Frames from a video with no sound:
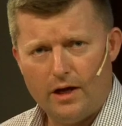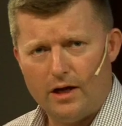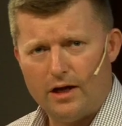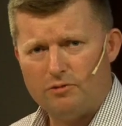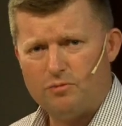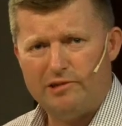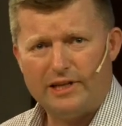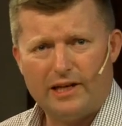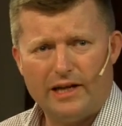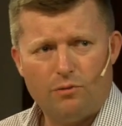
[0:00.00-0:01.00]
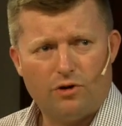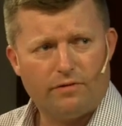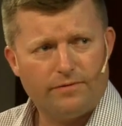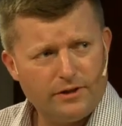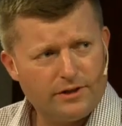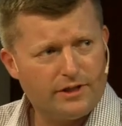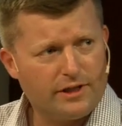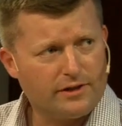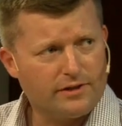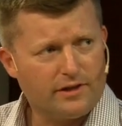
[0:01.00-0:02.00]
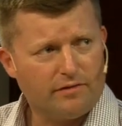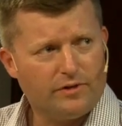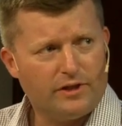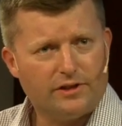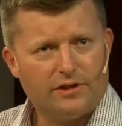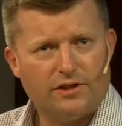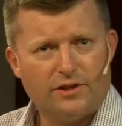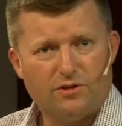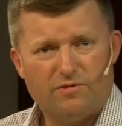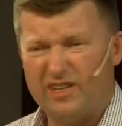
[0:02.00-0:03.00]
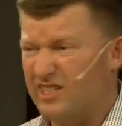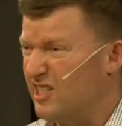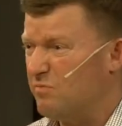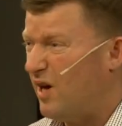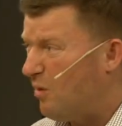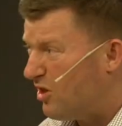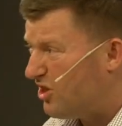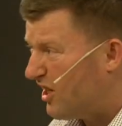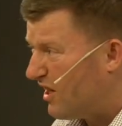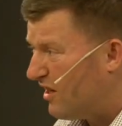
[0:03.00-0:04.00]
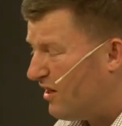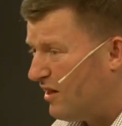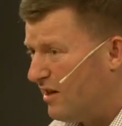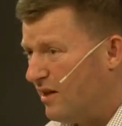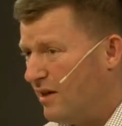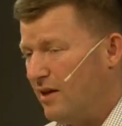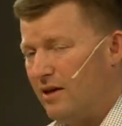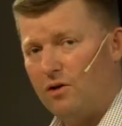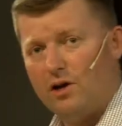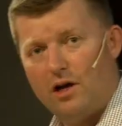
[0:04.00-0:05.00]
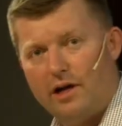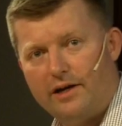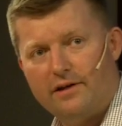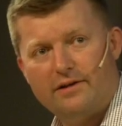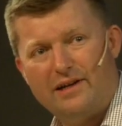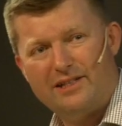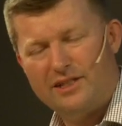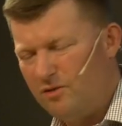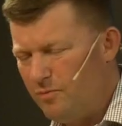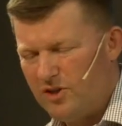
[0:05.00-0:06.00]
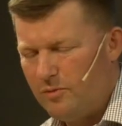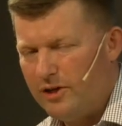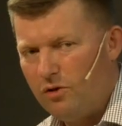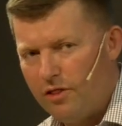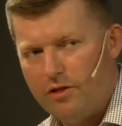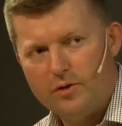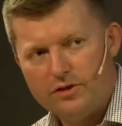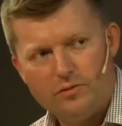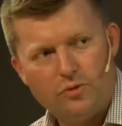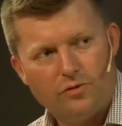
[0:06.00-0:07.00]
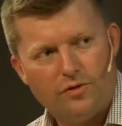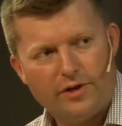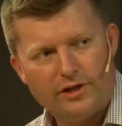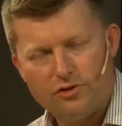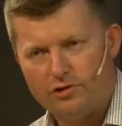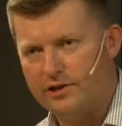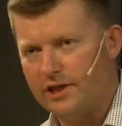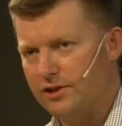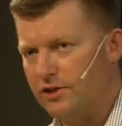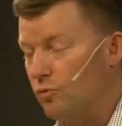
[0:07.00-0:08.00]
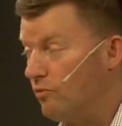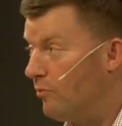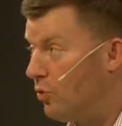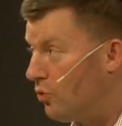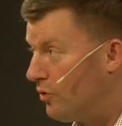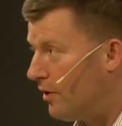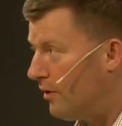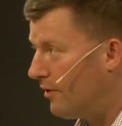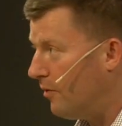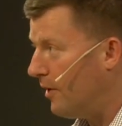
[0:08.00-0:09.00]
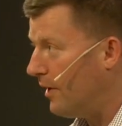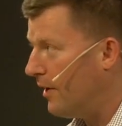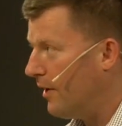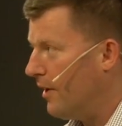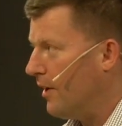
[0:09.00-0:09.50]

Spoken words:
It was pretty clear one of the first things that government needed to do was fix its publishing online, which possibly not the most important thing. Transactions are more important, arguably.